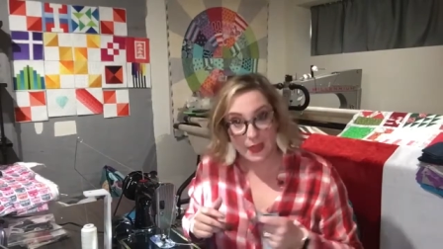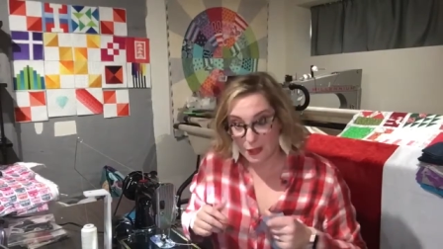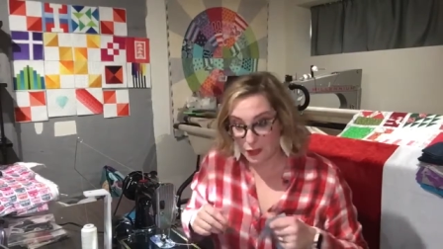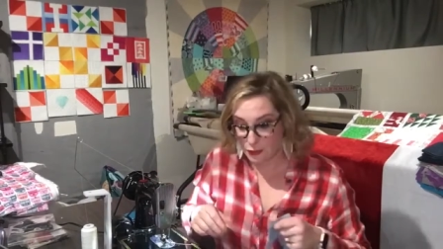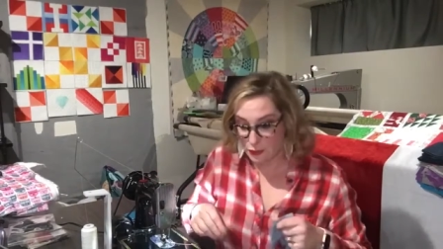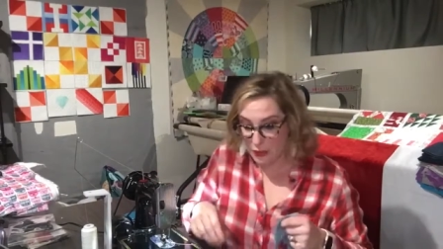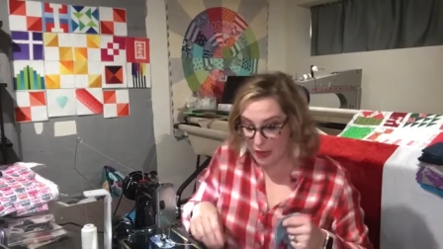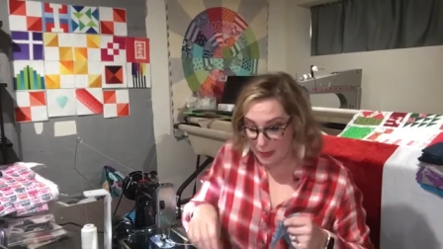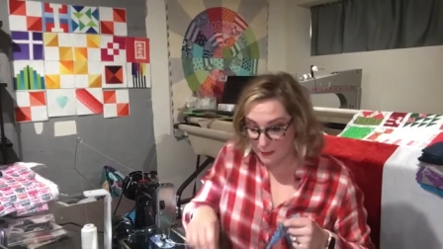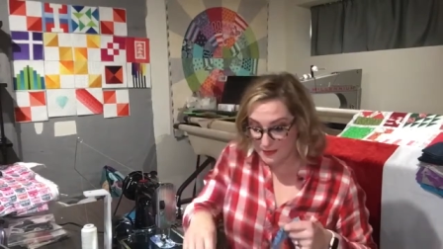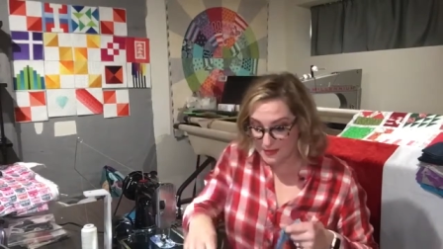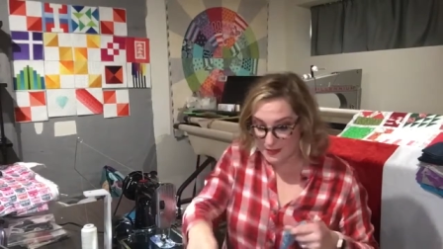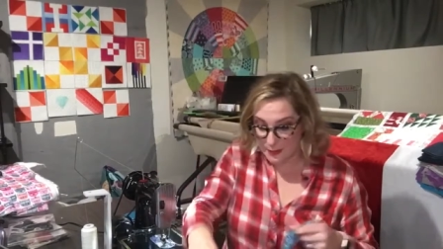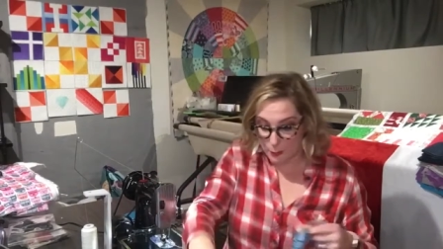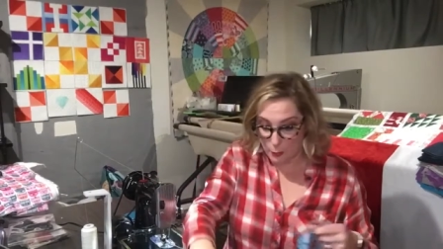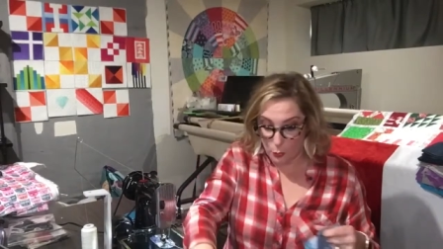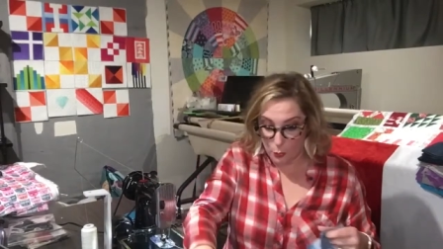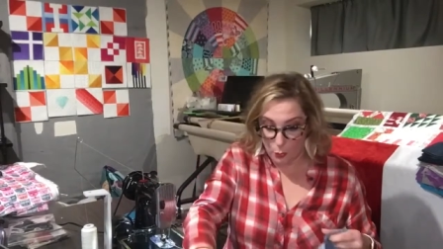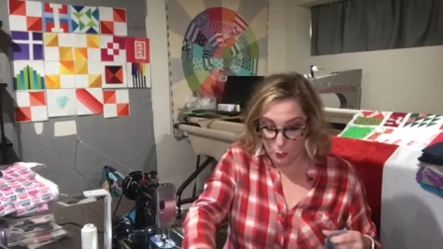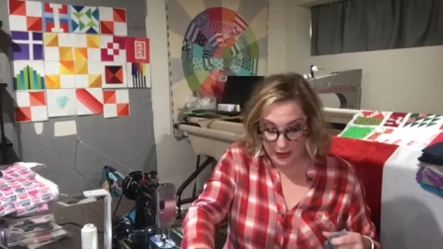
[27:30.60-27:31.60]
drop
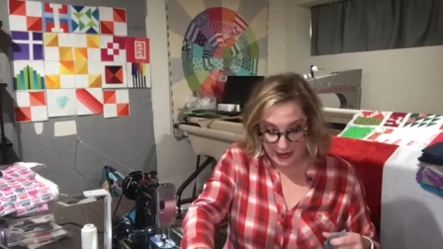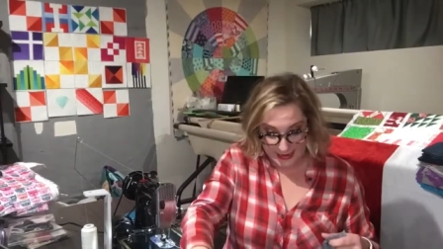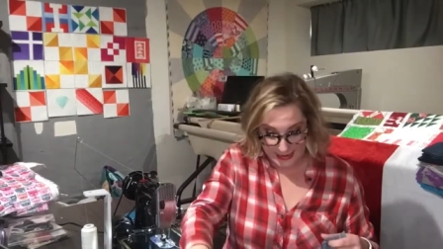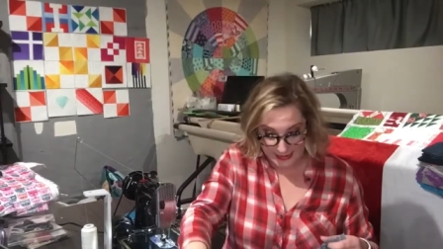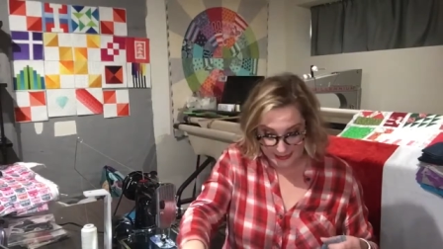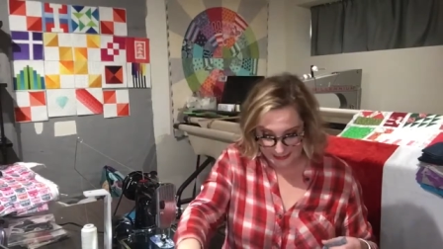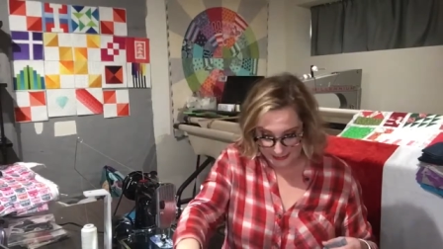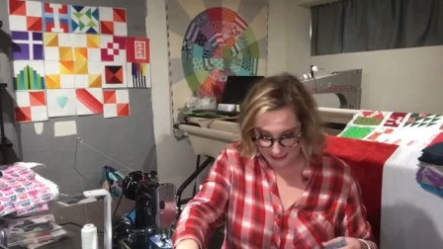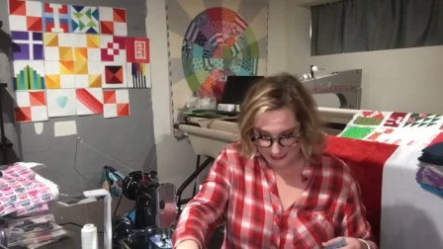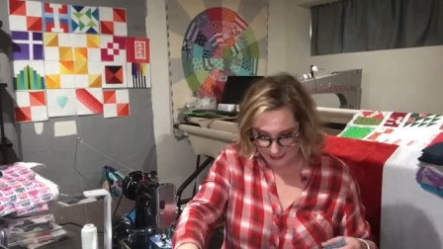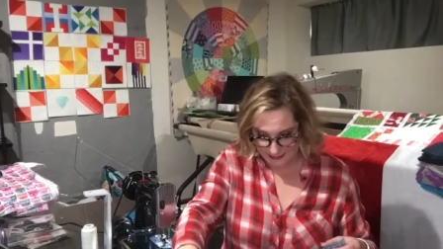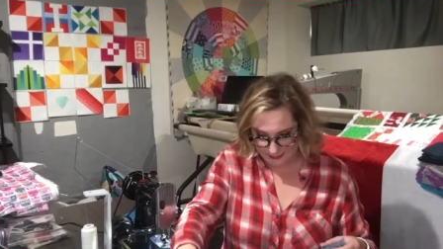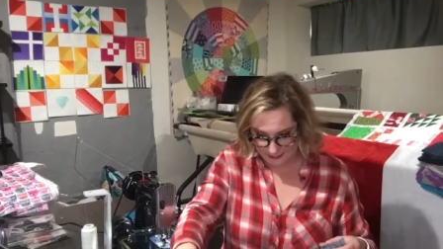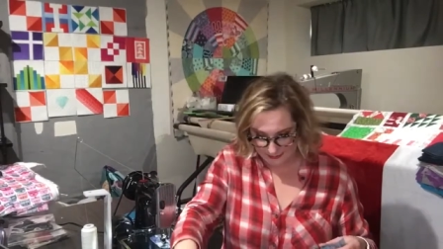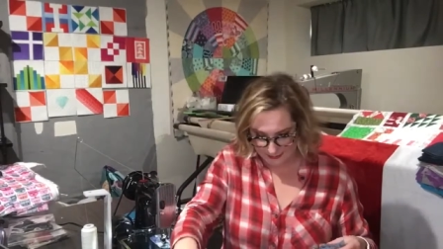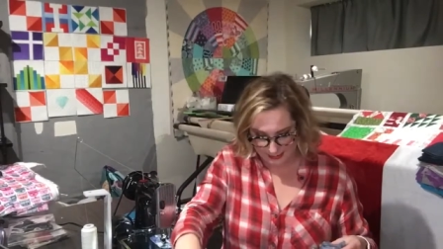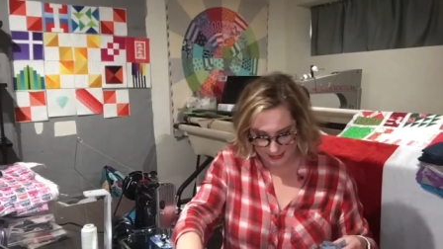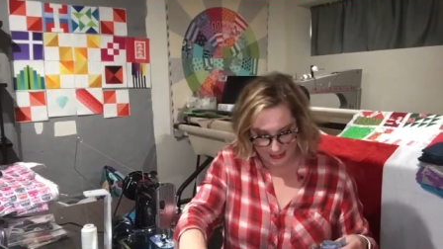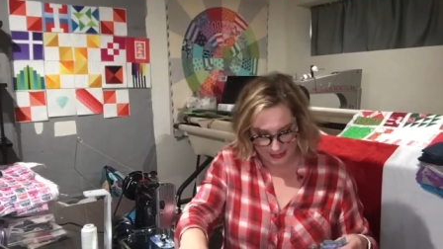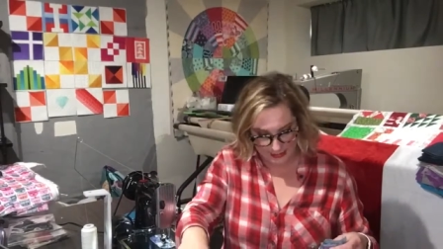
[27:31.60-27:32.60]
some weight,
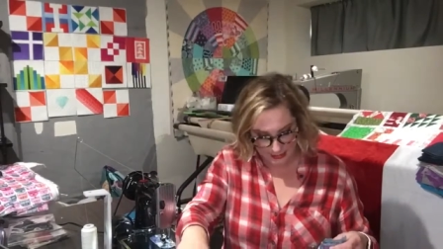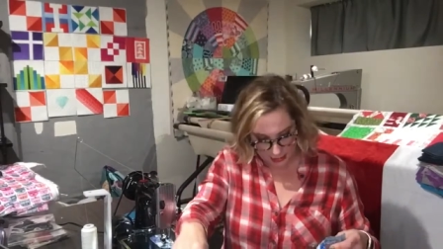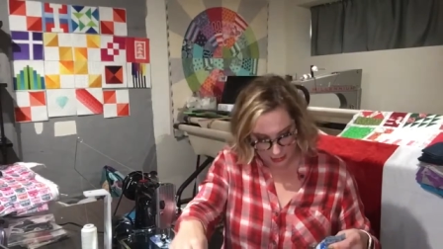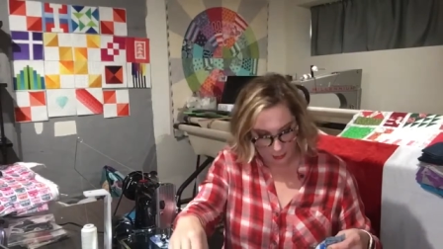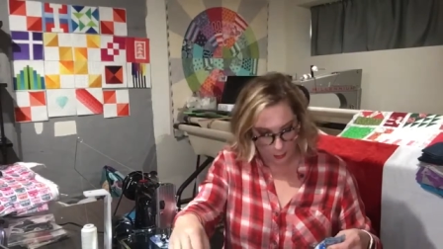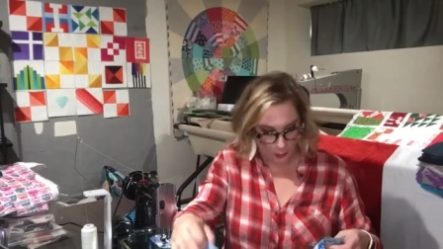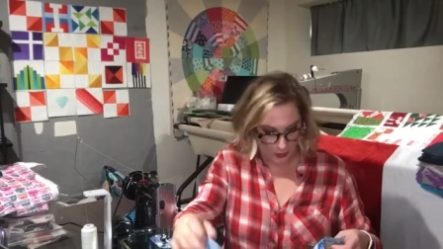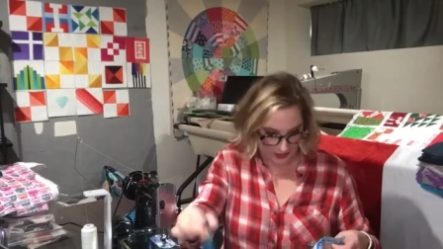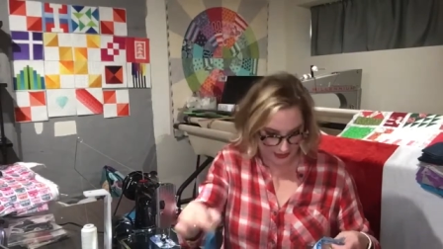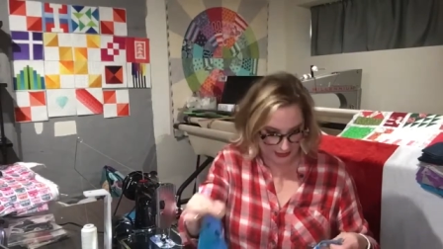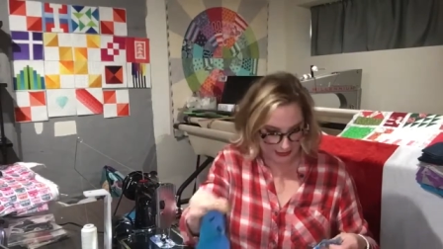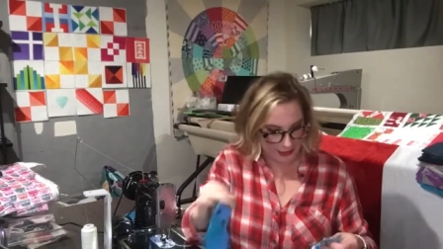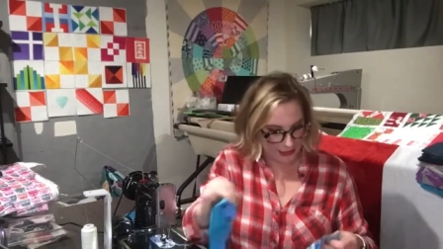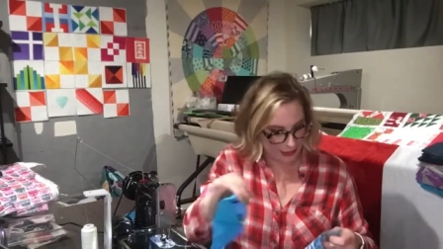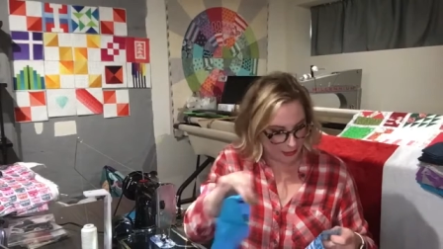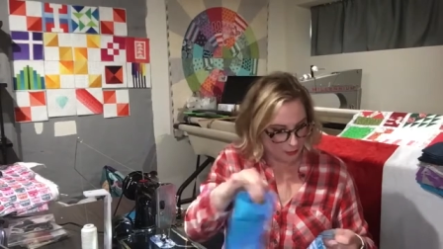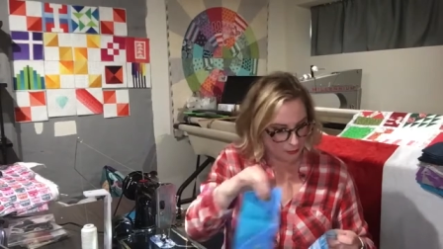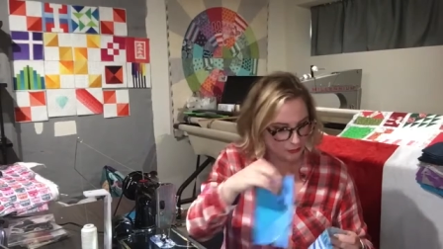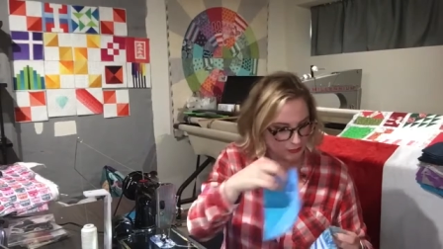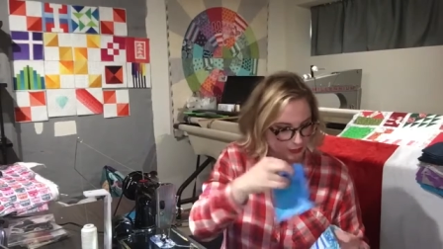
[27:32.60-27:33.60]
hence all the working
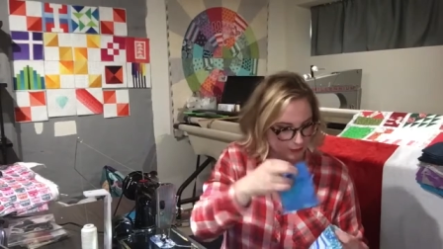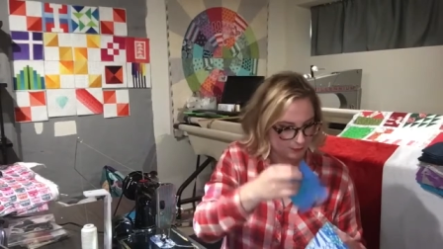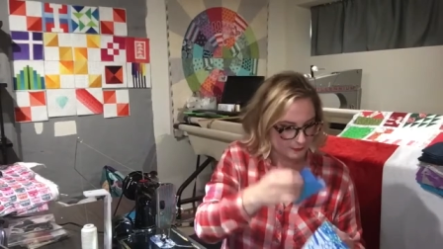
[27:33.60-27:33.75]
out.